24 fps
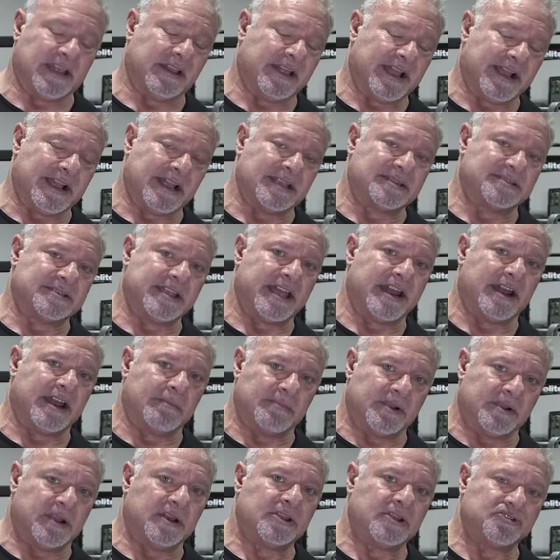And like I said,
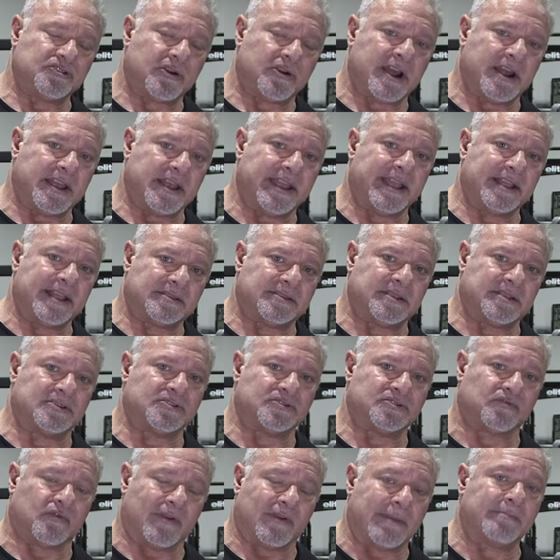I'm gonna try to get
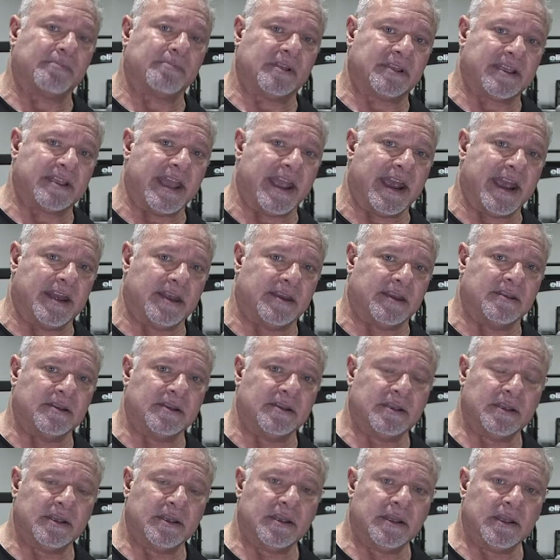this replicated
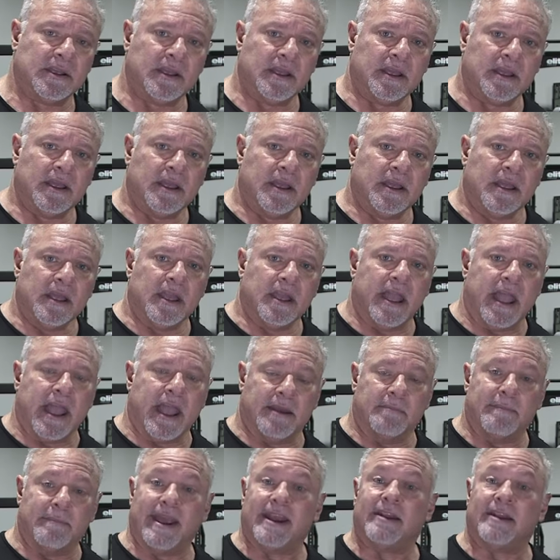
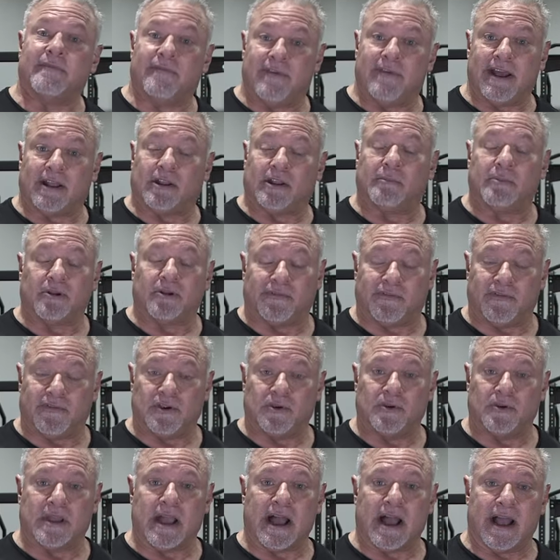and made available for
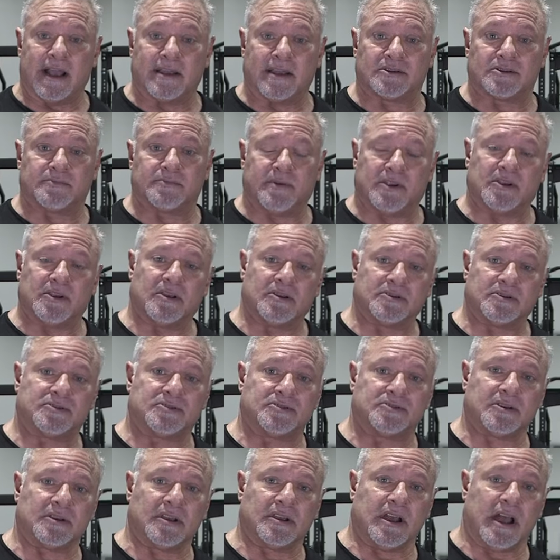you guys,
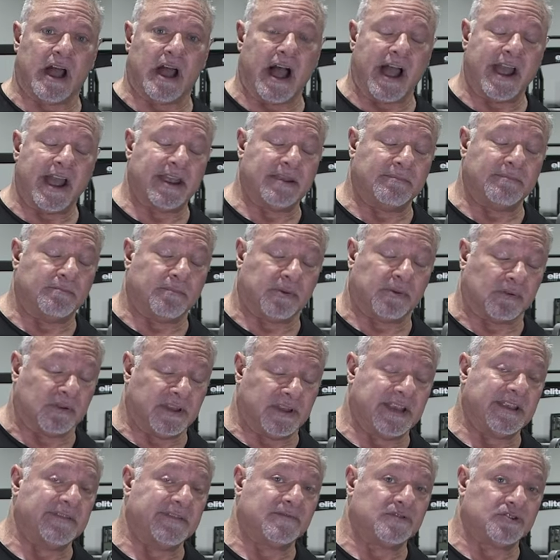because I
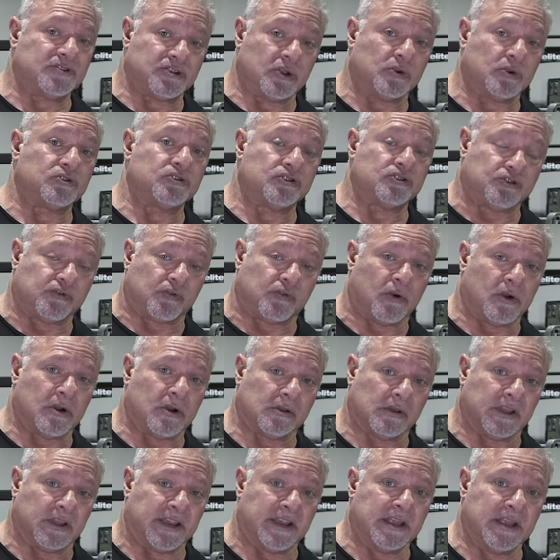believe so
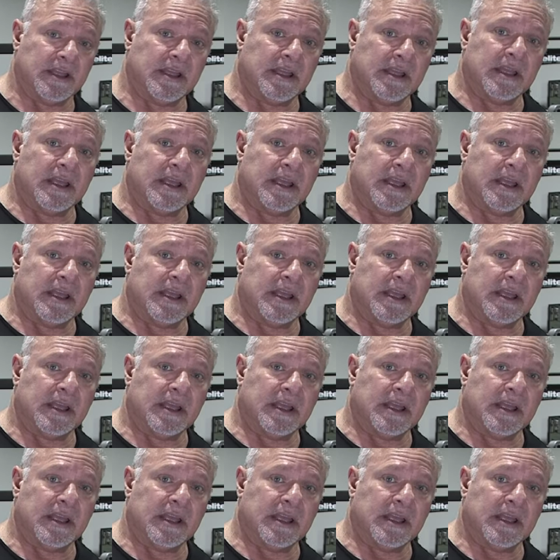strongly